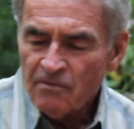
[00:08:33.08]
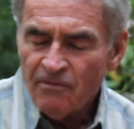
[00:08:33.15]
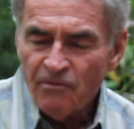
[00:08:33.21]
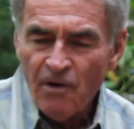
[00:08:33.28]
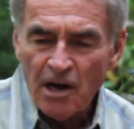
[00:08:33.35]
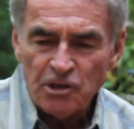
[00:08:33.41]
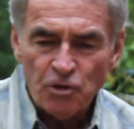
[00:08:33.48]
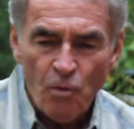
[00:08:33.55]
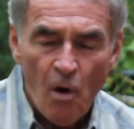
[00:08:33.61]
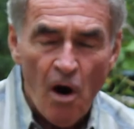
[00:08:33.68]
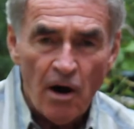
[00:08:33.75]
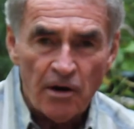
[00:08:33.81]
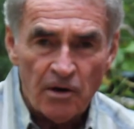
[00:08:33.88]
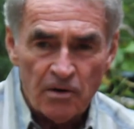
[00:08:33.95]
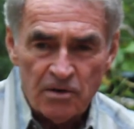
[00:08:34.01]
fresh
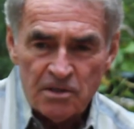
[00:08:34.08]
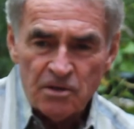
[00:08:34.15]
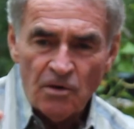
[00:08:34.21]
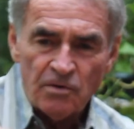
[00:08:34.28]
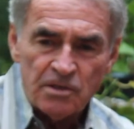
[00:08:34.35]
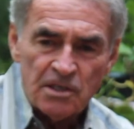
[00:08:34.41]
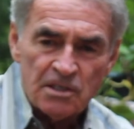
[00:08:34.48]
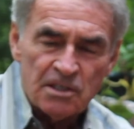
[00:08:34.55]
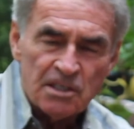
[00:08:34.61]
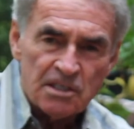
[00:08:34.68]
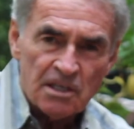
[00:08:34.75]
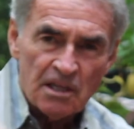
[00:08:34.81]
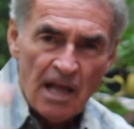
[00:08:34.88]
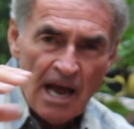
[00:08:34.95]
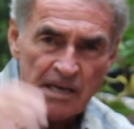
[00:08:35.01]
water, so since this
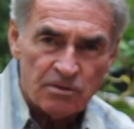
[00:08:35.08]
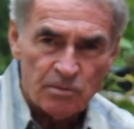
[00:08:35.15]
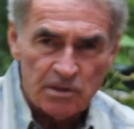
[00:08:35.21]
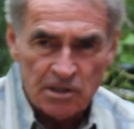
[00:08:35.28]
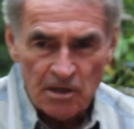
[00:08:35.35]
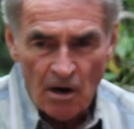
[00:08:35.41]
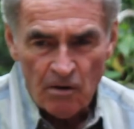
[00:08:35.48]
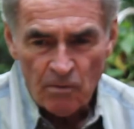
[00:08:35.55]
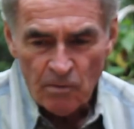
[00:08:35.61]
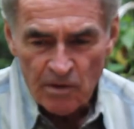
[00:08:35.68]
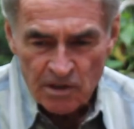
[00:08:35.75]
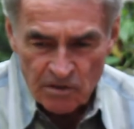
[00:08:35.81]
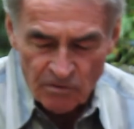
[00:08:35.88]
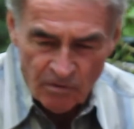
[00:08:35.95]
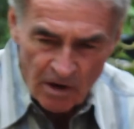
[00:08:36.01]
glass we started with
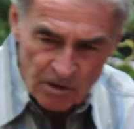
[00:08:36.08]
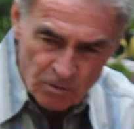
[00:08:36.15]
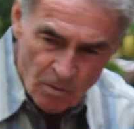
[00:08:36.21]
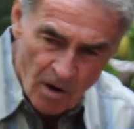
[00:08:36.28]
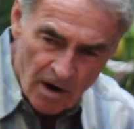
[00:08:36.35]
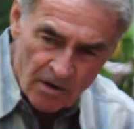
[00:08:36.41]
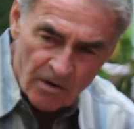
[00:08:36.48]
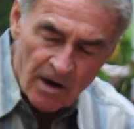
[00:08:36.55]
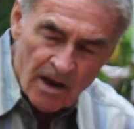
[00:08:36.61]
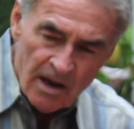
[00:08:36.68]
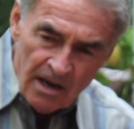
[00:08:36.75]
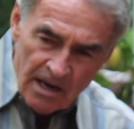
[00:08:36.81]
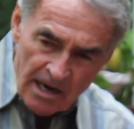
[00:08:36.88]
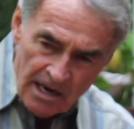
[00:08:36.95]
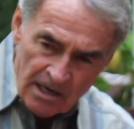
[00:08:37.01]
is fresh water,
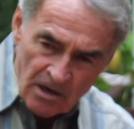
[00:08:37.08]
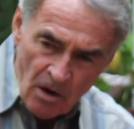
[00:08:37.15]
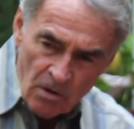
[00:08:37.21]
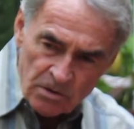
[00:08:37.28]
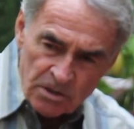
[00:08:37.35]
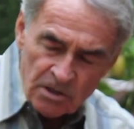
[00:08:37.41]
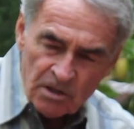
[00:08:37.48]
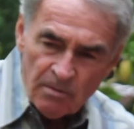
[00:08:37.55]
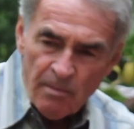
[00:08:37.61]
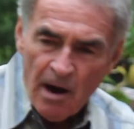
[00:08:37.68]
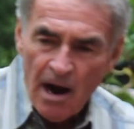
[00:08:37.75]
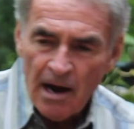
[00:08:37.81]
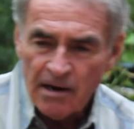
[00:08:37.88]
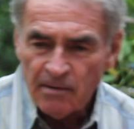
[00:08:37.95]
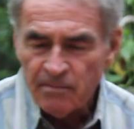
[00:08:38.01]
it goes to the
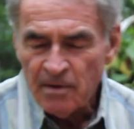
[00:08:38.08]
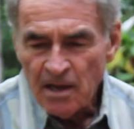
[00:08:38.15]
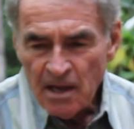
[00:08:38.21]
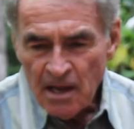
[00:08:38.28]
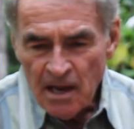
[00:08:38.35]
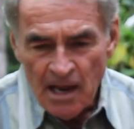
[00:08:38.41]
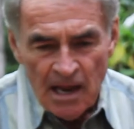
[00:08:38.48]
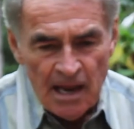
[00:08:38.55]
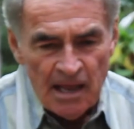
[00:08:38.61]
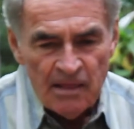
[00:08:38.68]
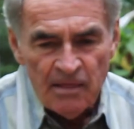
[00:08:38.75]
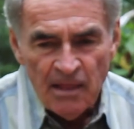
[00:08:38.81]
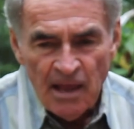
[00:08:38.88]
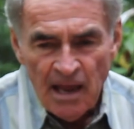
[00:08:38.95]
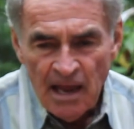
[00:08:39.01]
bottom.
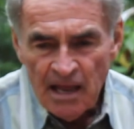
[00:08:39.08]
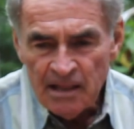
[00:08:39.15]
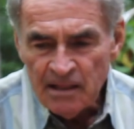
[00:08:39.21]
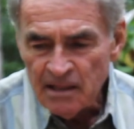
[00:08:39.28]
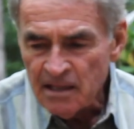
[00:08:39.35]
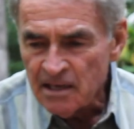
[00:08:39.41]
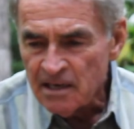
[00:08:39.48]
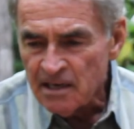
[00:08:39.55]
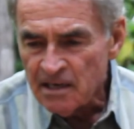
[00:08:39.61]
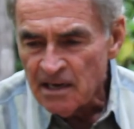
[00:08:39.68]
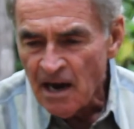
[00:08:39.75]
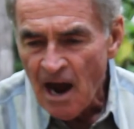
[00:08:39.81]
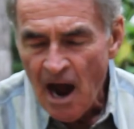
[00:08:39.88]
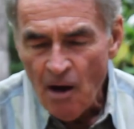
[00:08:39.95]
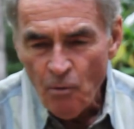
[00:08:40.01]
And then the
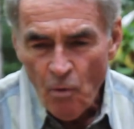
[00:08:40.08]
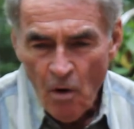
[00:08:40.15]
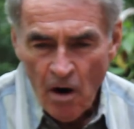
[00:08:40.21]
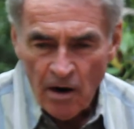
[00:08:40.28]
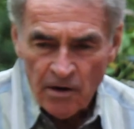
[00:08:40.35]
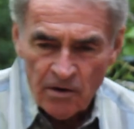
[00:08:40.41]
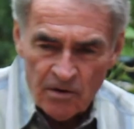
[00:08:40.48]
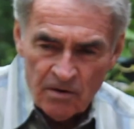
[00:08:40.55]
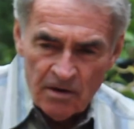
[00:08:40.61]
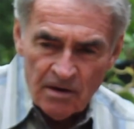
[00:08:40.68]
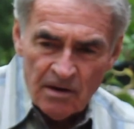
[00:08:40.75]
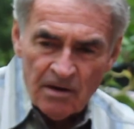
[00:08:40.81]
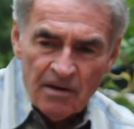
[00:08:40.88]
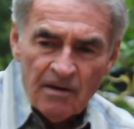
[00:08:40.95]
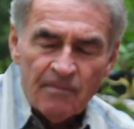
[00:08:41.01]
hot water
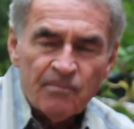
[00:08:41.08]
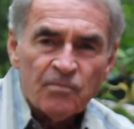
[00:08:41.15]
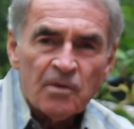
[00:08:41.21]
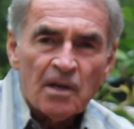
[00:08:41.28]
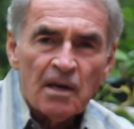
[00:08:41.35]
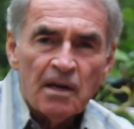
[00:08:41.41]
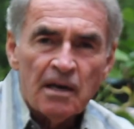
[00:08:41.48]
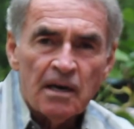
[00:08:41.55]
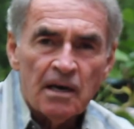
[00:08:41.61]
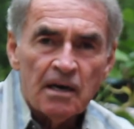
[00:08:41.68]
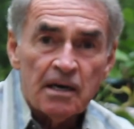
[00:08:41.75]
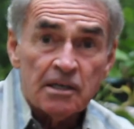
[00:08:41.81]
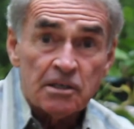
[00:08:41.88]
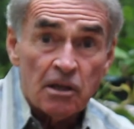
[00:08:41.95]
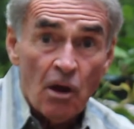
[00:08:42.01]

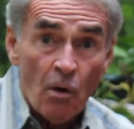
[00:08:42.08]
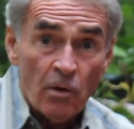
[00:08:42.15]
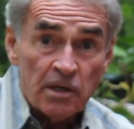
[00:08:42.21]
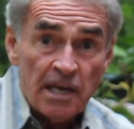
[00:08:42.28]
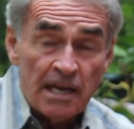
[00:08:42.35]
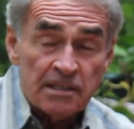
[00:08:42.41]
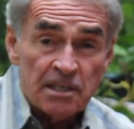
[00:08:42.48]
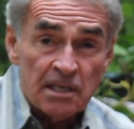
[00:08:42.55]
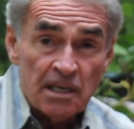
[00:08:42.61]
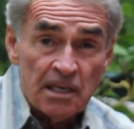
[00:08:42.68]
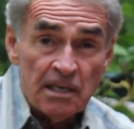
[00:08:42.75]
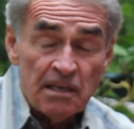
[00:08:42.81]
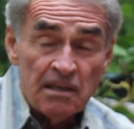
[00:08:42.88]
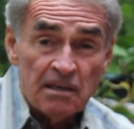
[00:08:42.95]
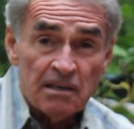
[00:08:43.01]
is lower
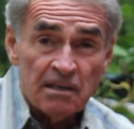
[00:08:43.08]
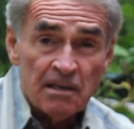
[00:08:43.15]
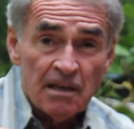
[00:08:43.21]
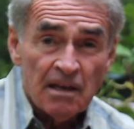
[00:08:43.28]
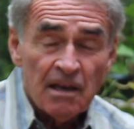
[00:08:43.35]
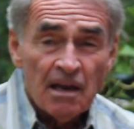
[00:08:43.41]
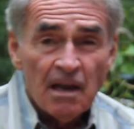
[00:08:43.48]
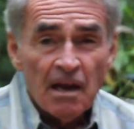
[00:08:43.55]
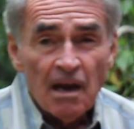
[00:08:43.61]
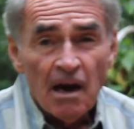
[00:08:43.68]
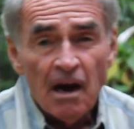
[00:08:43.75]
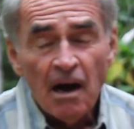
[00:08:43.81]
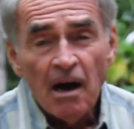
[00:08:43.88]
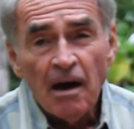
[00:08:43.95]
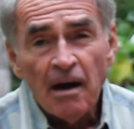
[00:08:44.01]
density
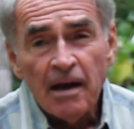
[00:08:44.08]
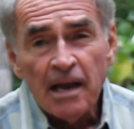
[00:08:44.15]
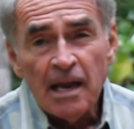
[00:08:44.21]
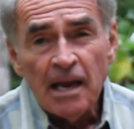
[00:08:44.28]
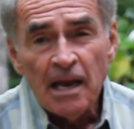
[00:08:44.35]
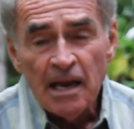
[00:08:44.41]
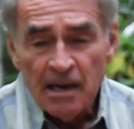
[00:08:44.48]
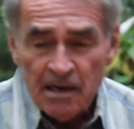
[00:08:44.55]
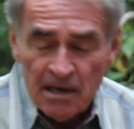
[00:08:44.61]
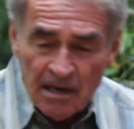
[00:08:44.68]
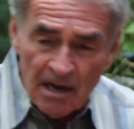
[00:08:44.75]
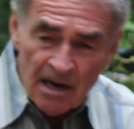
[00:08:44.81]
and